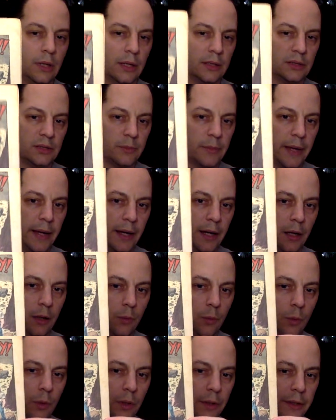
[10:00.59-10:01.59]
got some
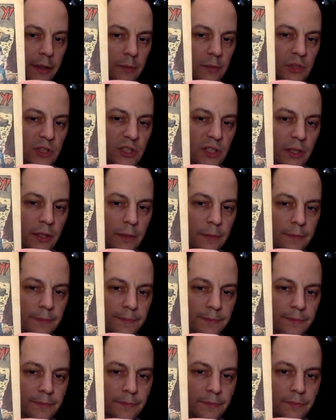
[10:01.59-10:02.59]
Al
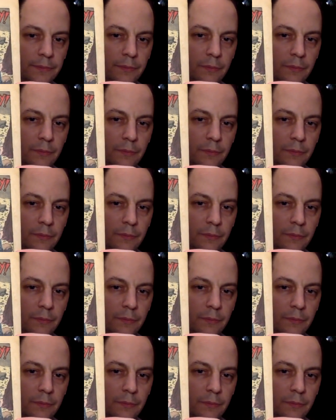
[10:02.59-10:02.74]
Williamson